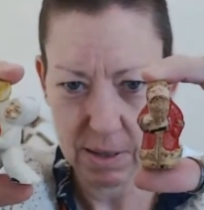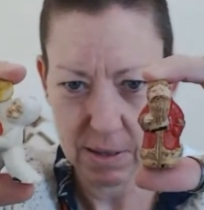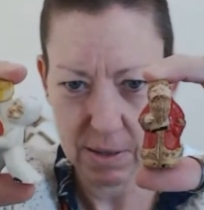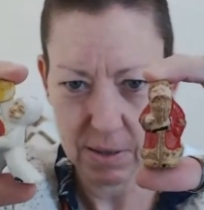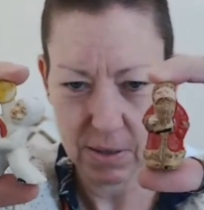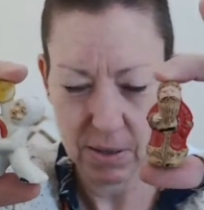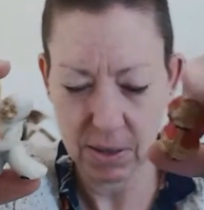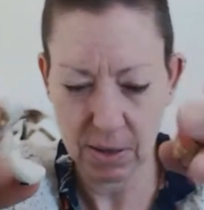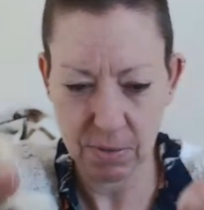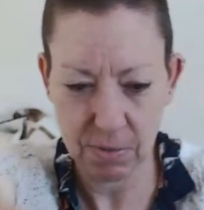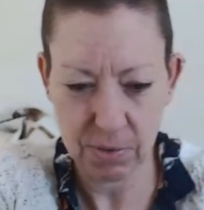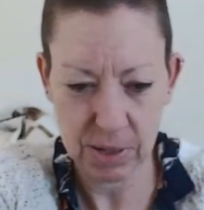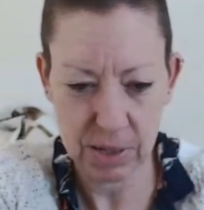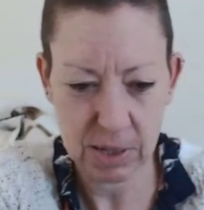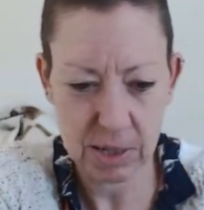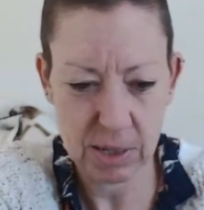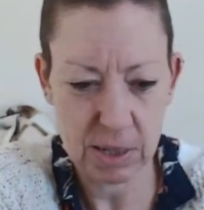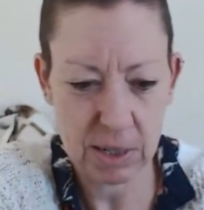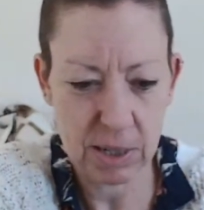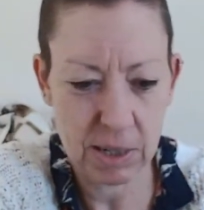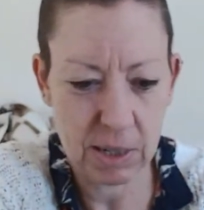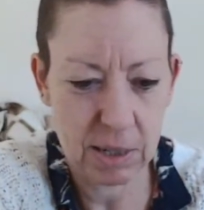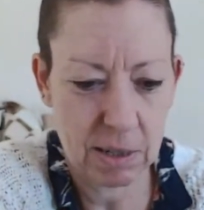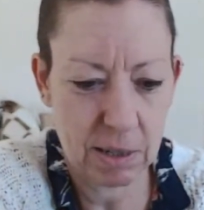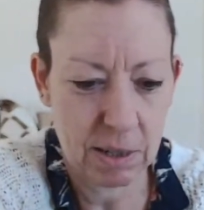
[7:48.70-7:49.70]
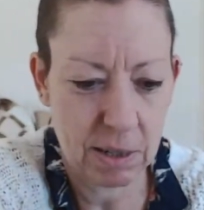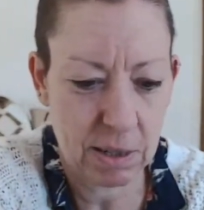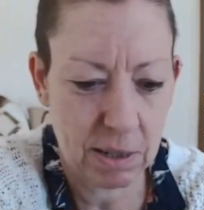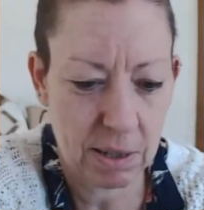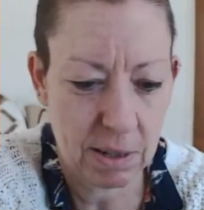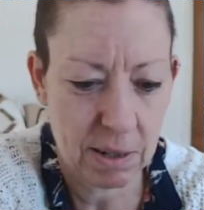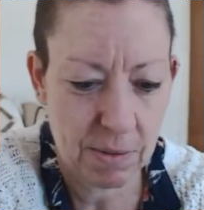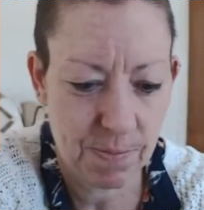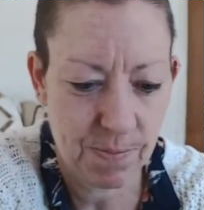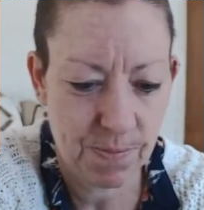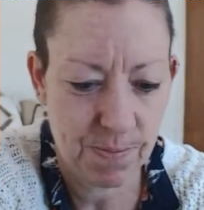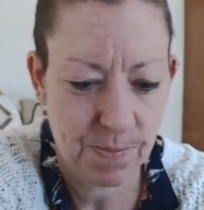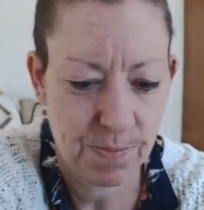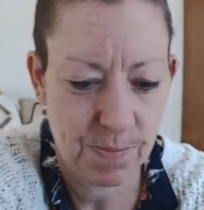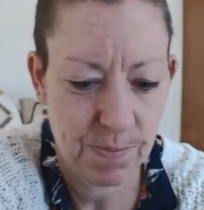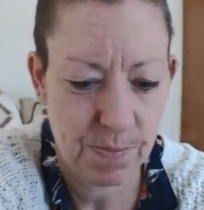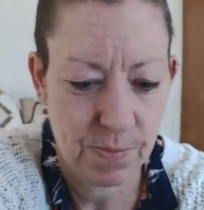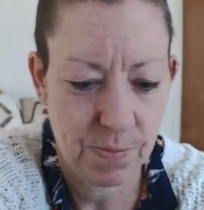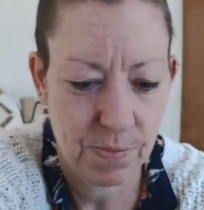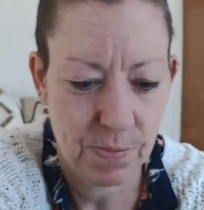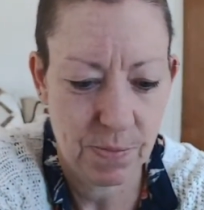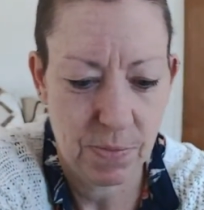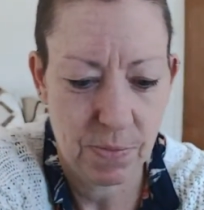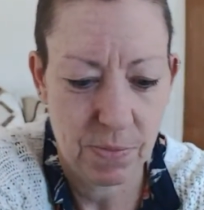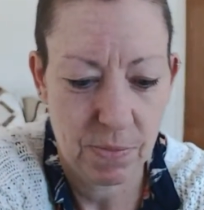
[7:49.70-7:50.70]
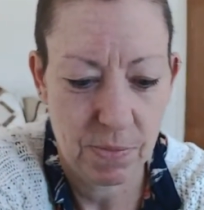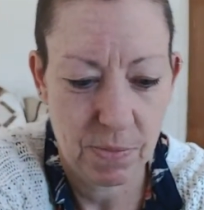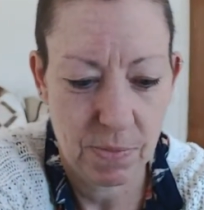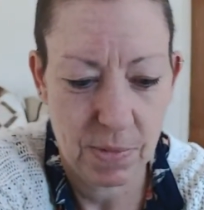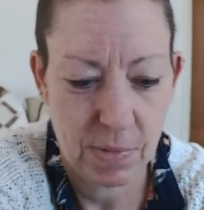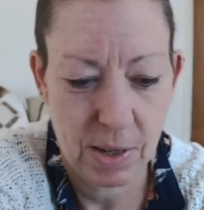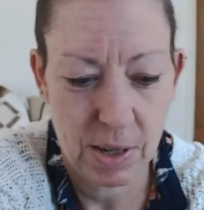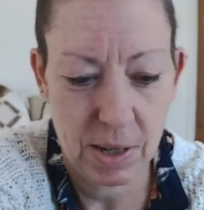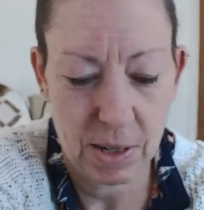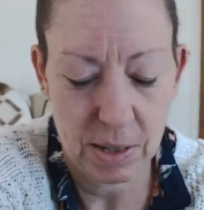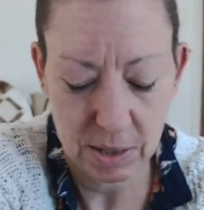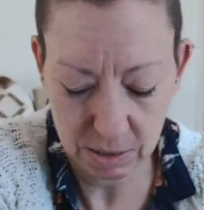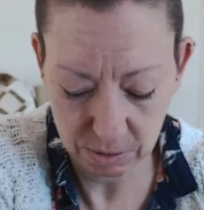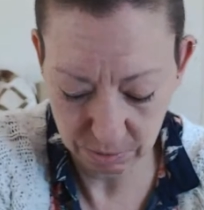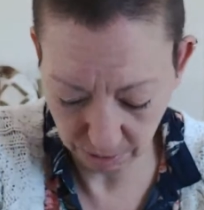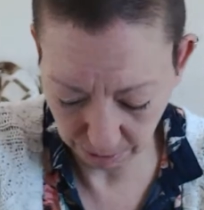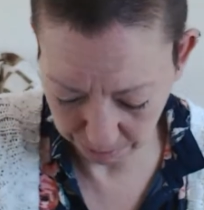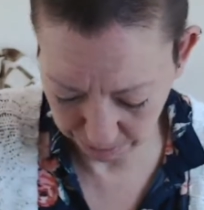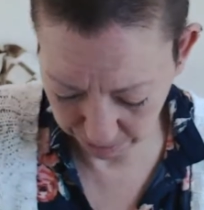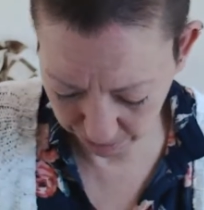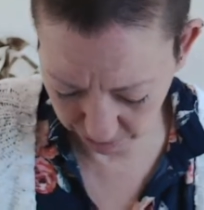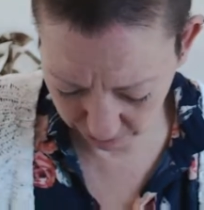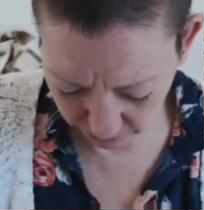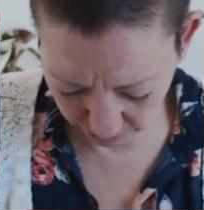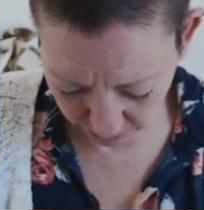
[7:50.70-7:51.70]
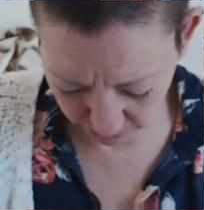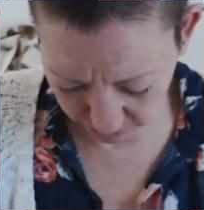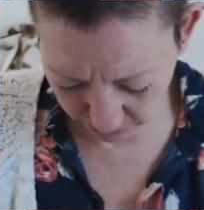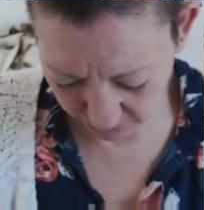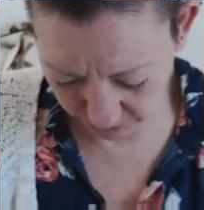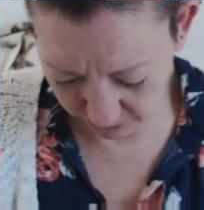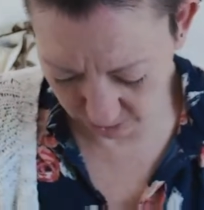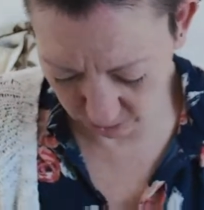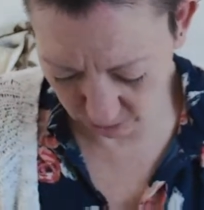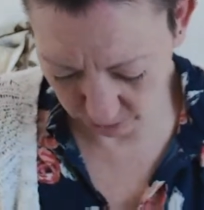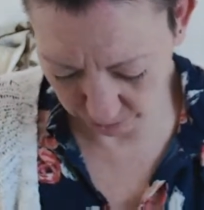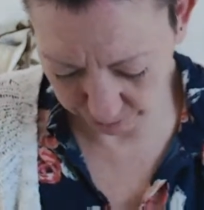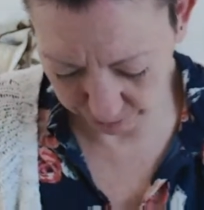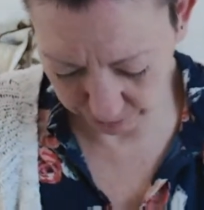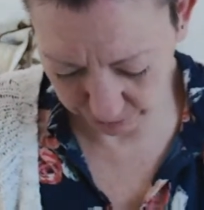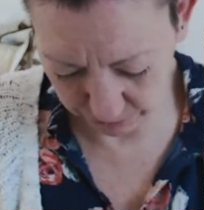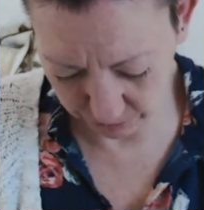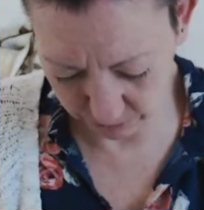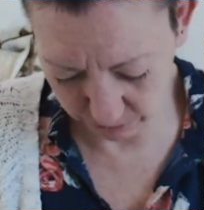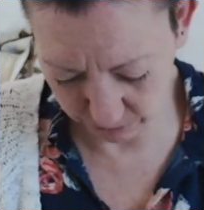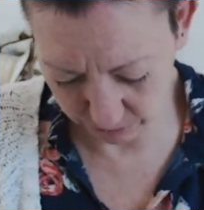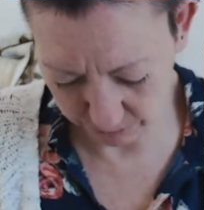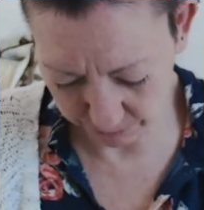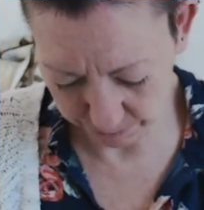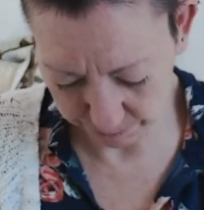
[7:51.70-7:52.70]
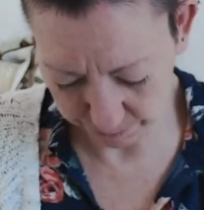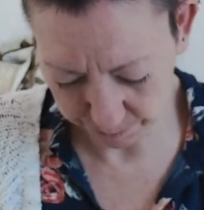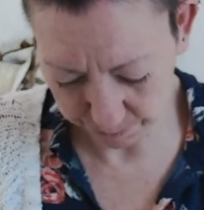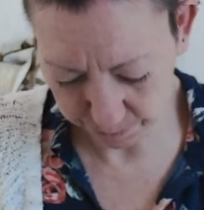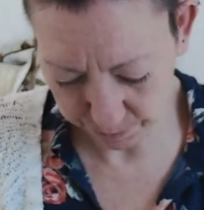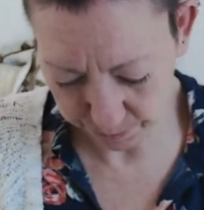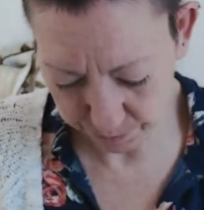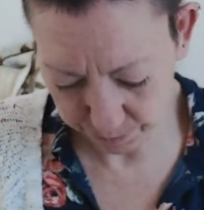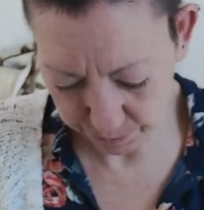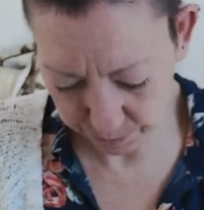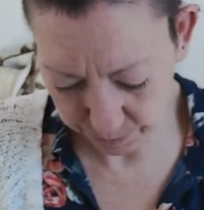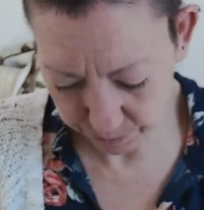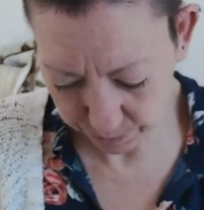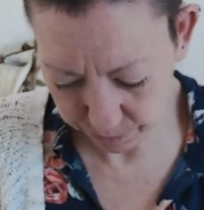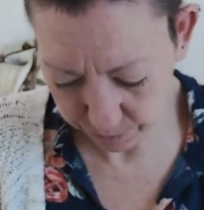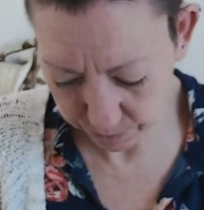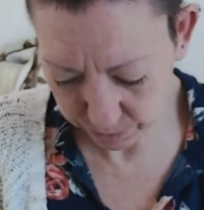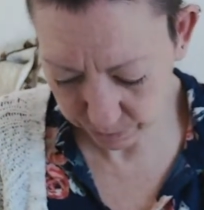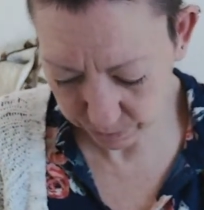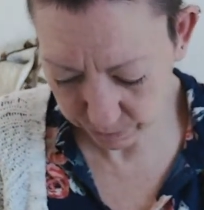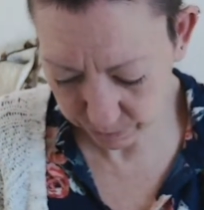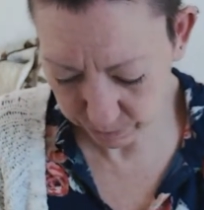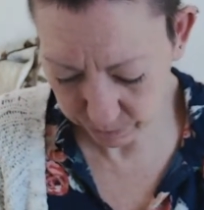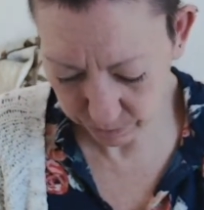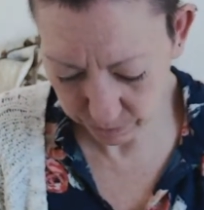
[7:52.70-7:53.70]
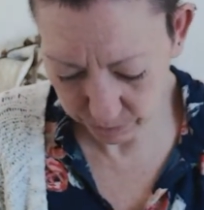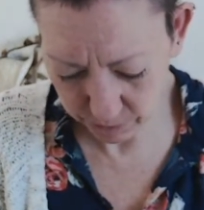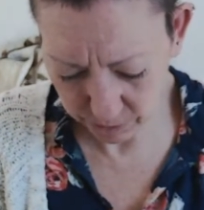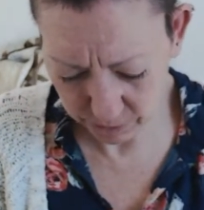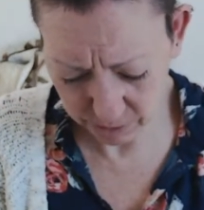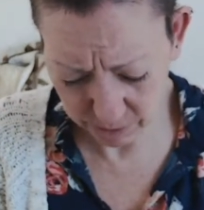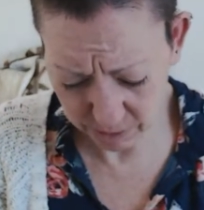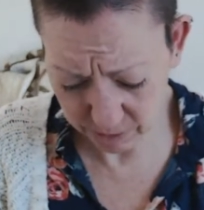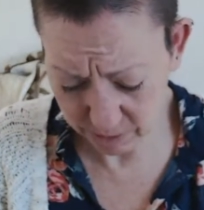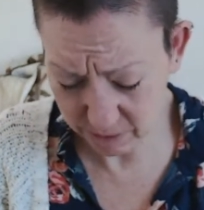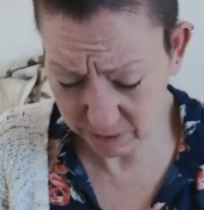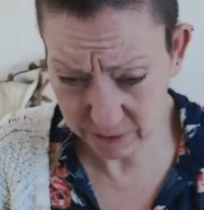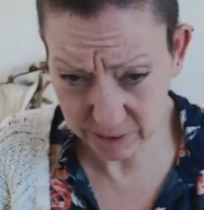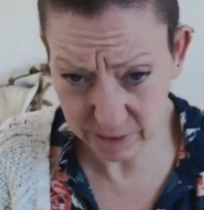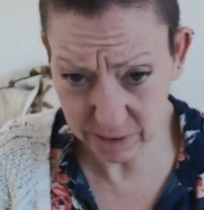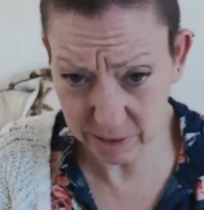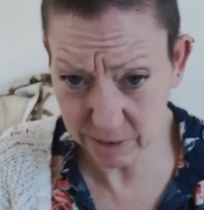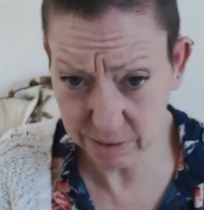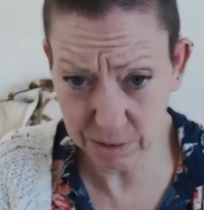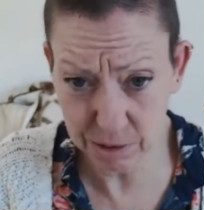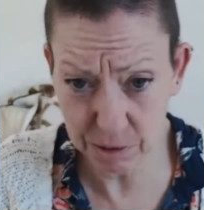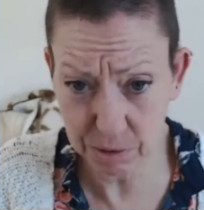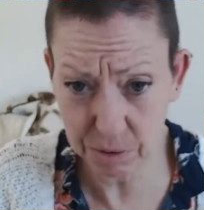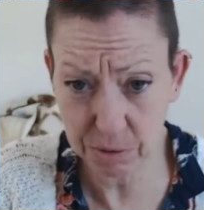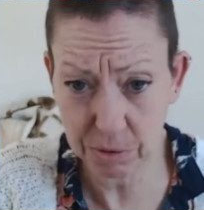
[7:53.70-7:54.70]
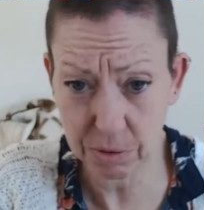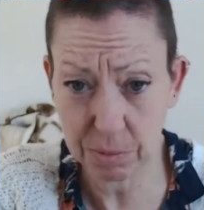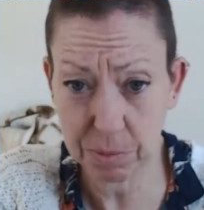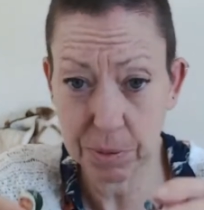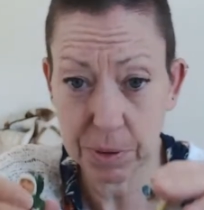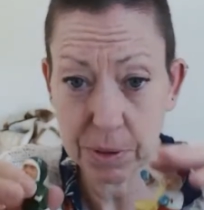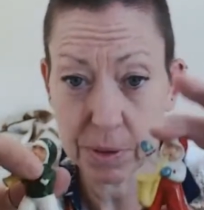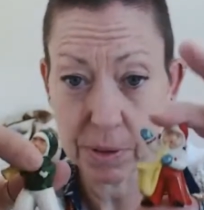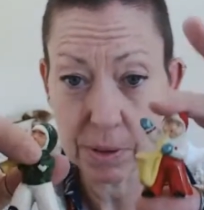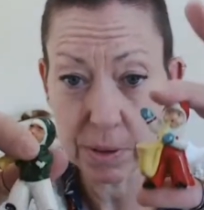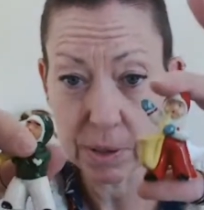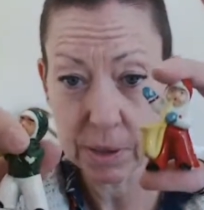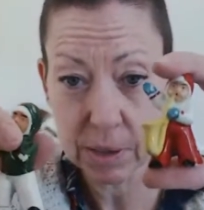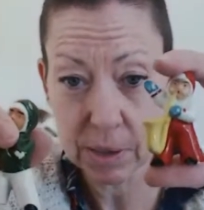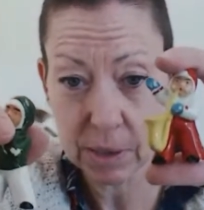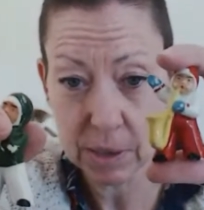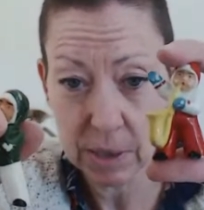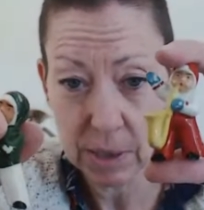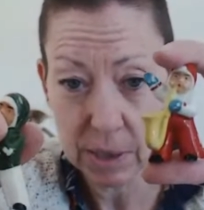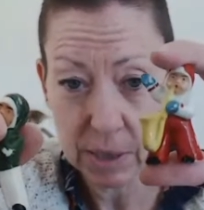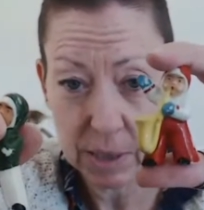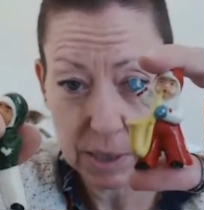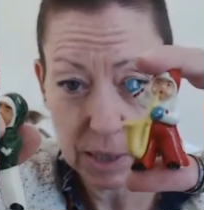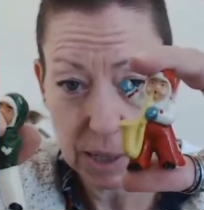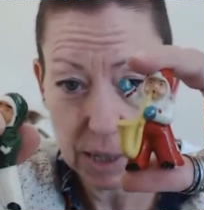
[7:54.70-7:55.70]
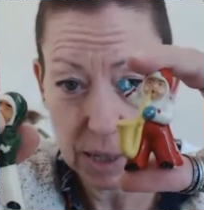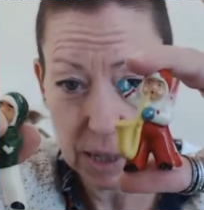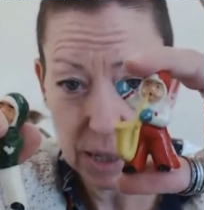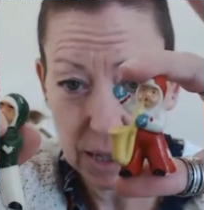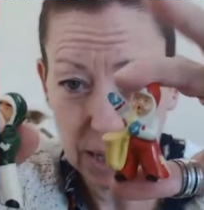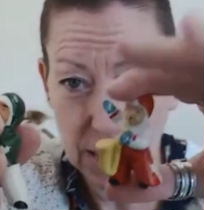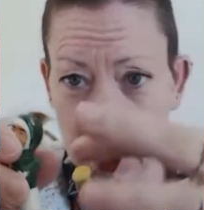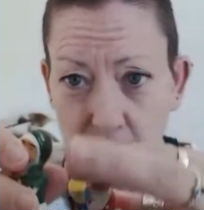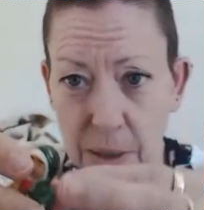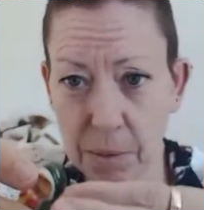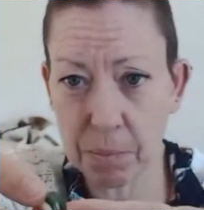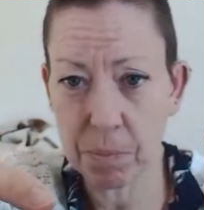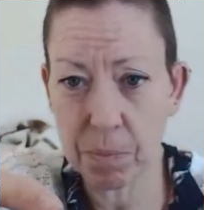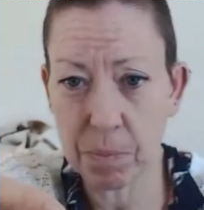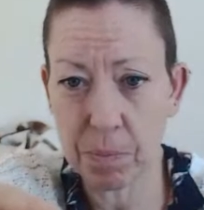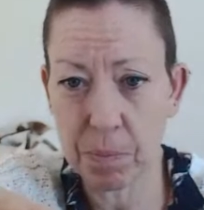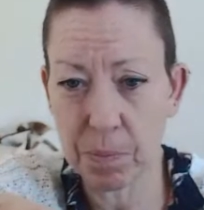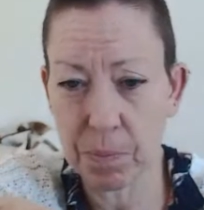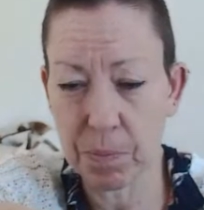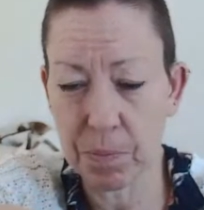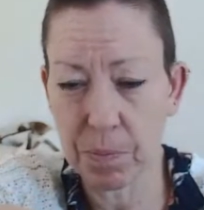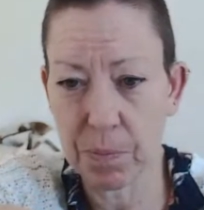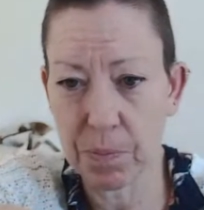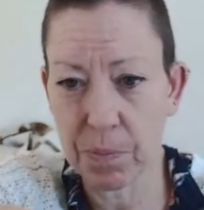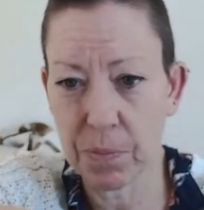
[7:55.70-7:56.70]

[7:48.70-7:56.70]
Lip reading: And so vintage, yes, yeah, ceramic, look like cake toppers. I think they're adorable. Oh,